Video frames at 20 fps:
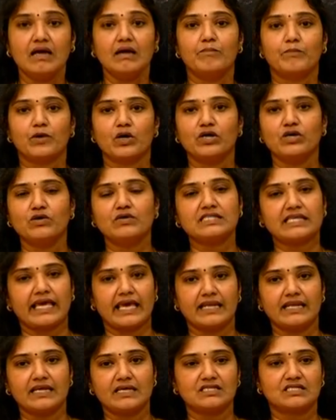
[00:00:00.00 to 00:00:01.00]
produce
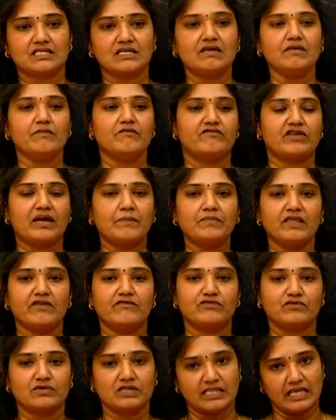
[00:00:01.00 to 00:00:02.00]
energy from the
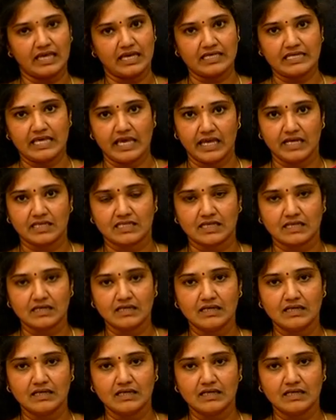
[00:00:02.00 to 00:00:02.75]
food they eat.